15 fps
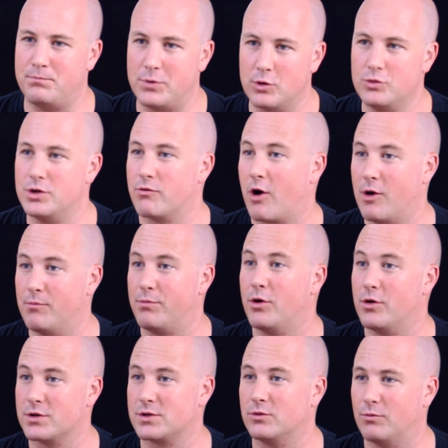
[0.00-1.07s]
build your own
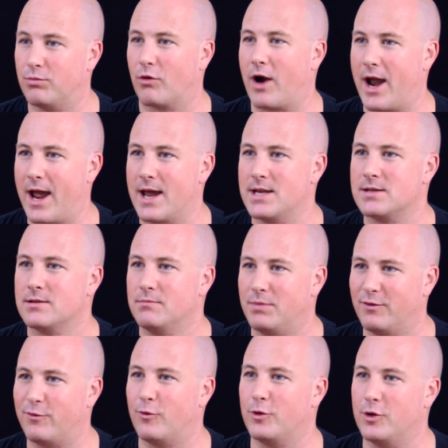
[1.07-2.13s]
personal brand
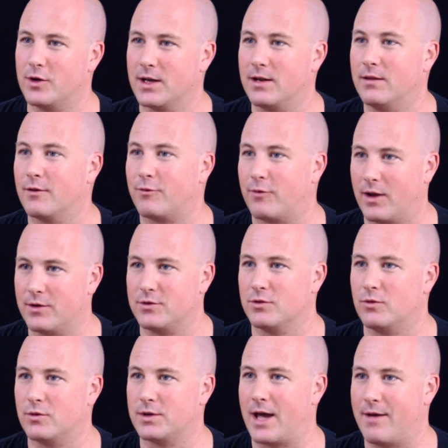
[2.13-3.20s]
before you get in the front
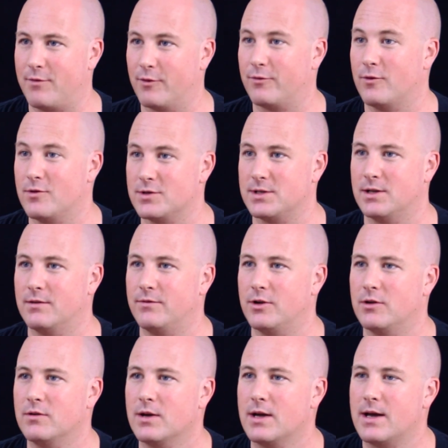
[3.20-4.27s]
door to have your first
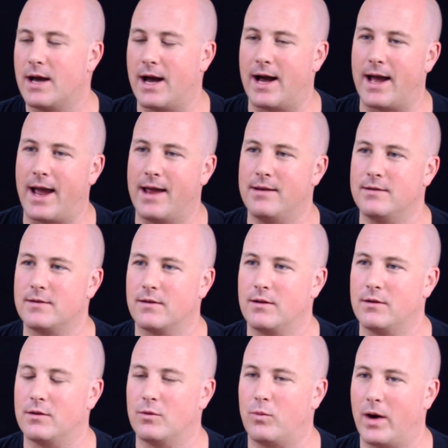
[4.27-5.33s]
interview. And
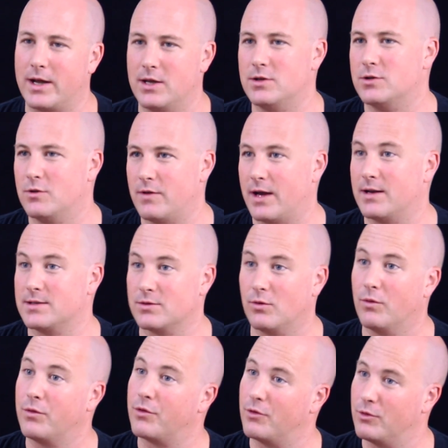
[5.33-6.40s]
the way you do that is
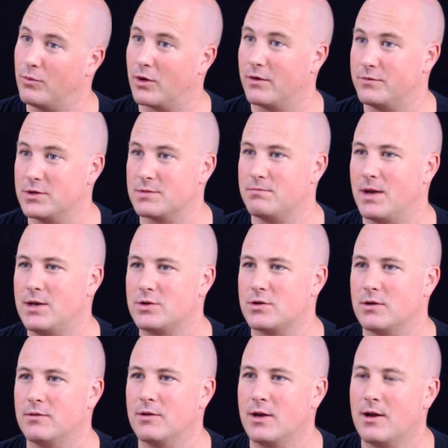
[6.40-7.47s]
all through what I've just
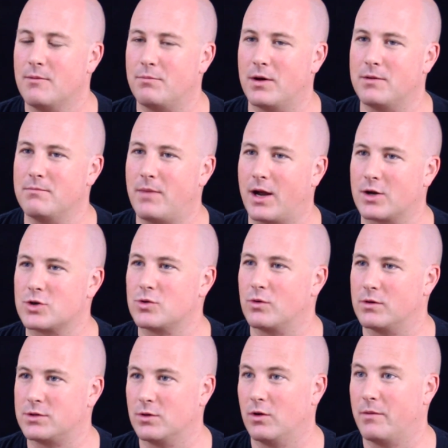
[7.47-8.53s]
mentioned, but make
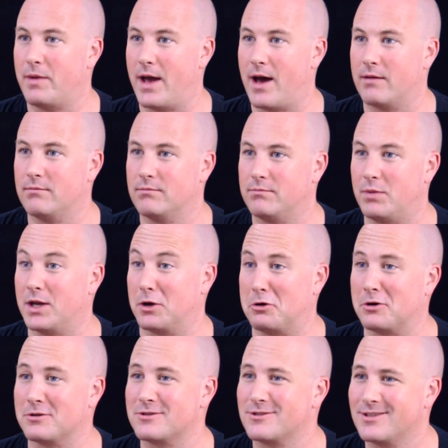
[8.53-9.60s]
sure it's all about being
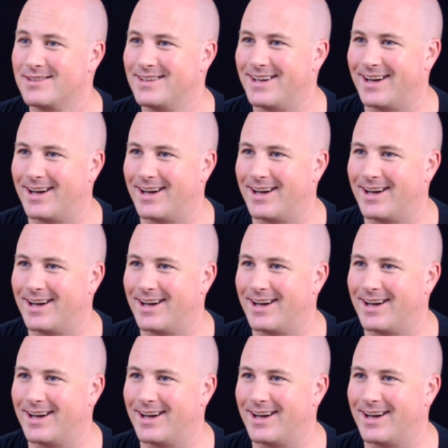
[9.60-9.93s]
honest.